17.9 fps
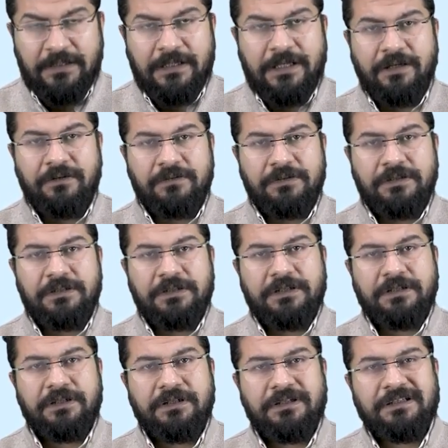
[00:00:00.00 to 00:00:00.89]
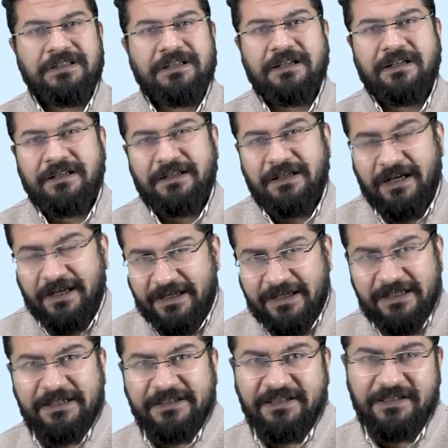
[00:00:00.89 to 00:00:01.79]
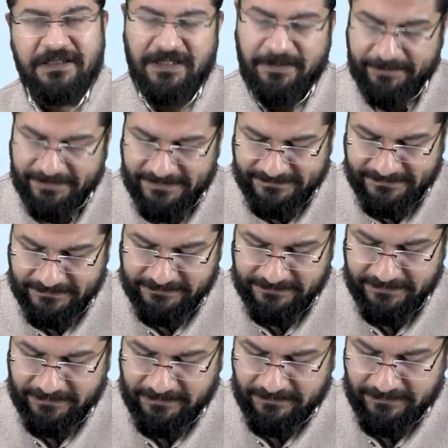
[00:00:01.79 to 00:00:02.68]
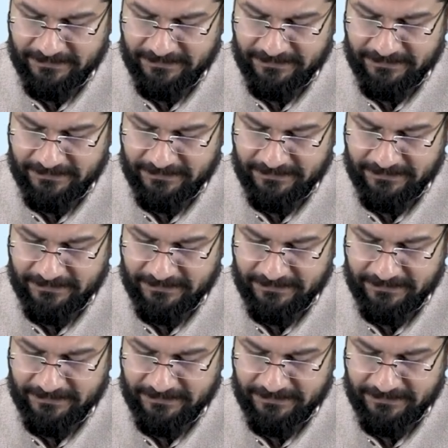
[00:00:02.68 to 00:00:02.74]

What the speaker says: Now again little basic thing,